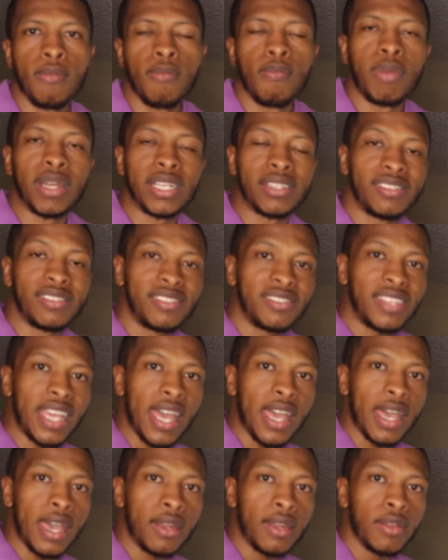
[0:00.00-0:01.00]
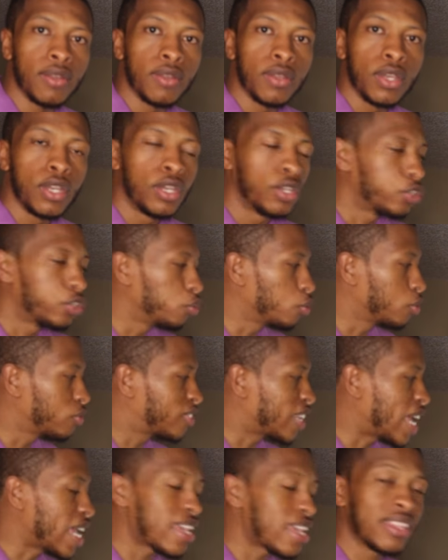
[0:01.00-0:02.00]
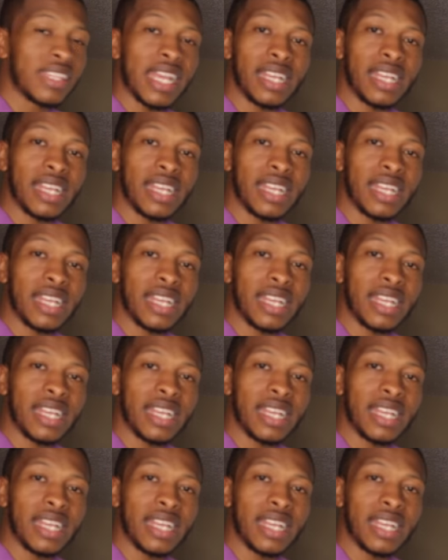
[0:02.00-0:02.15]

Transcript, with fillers: But instead, you're taking